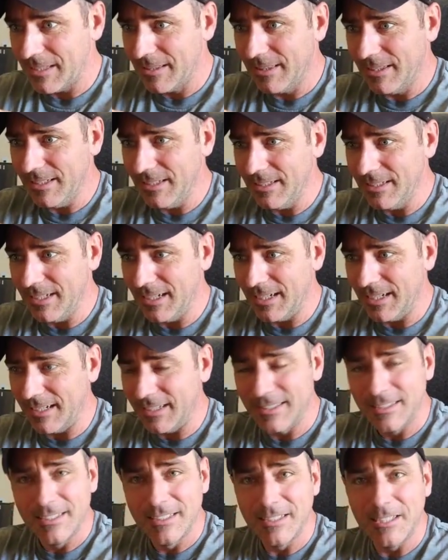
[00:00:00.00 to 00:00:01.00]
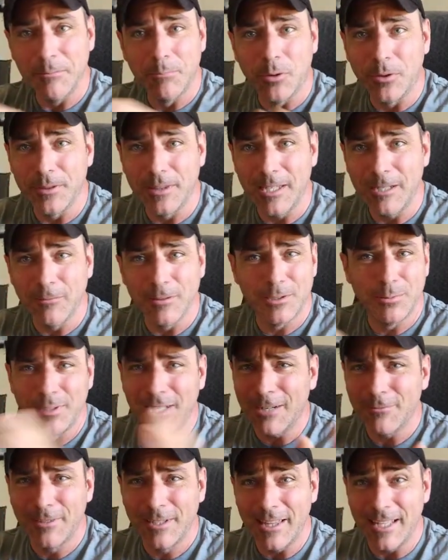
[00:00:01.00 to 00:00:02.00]
The, uh, the important thing was we
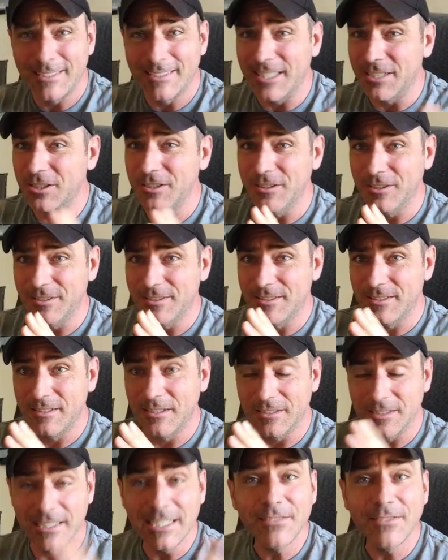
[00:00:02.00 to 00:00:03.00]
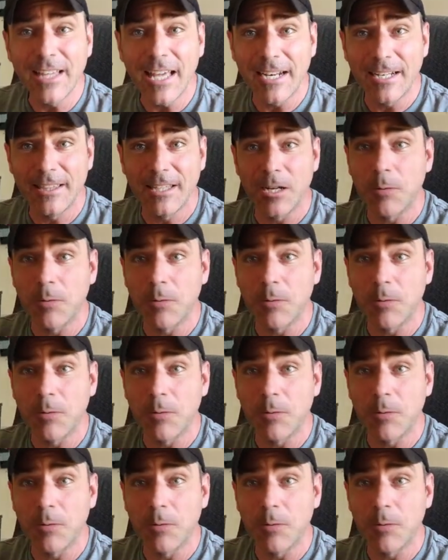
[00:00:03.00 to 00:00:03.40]
got rid of that session because because leaving that in